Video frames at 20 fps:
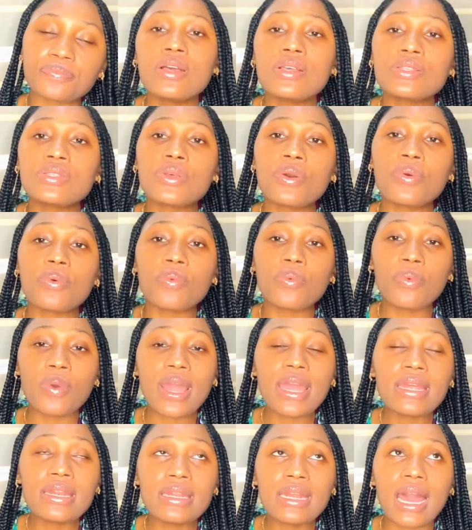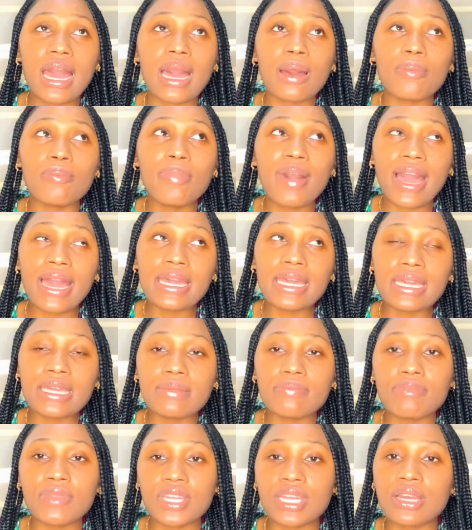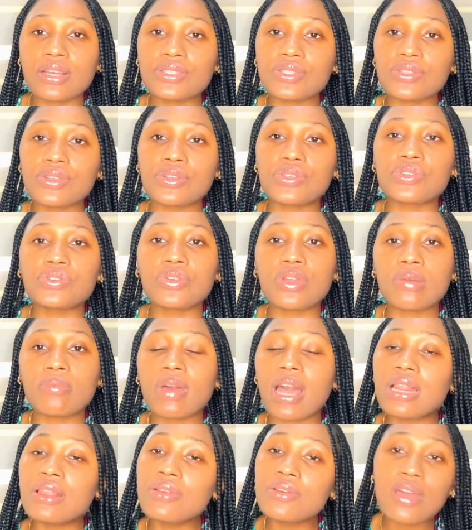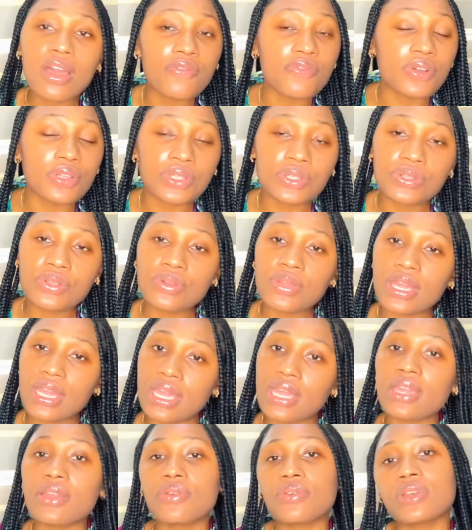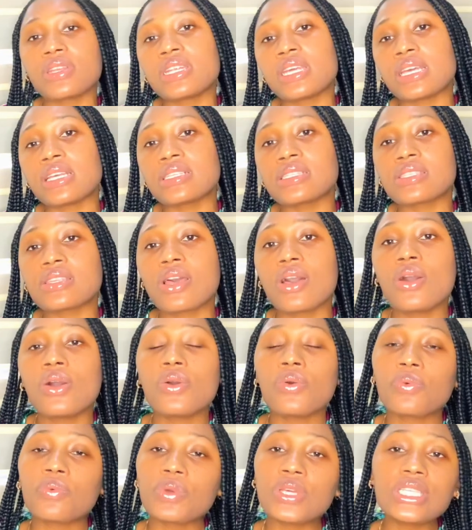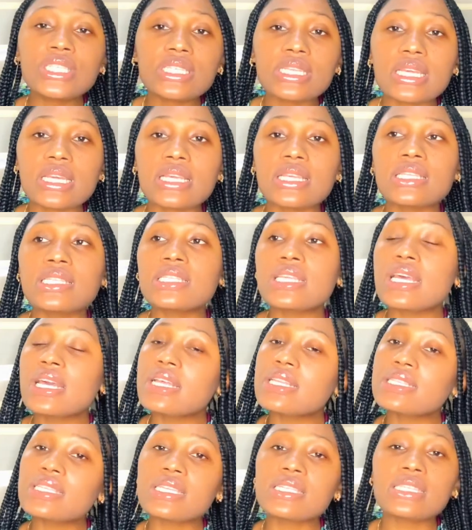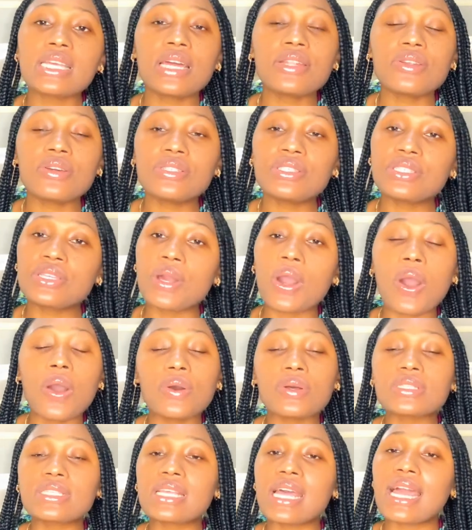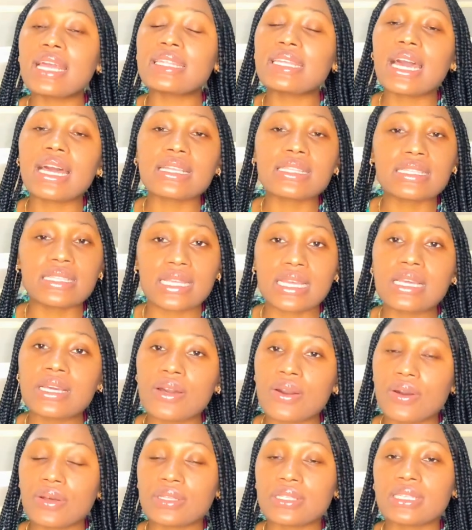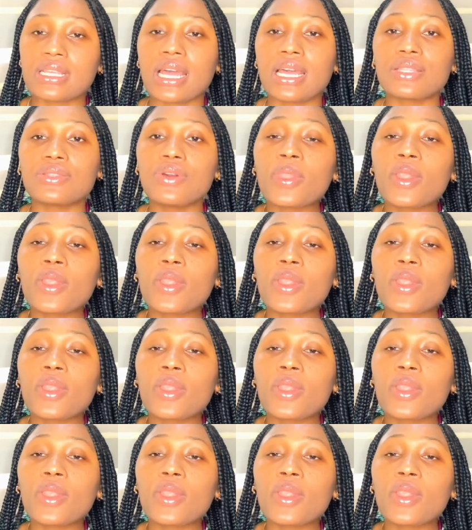So when buying mineral sunscreen, I look out for 2 ingredients, which is titanium dioxide and zinc oxide.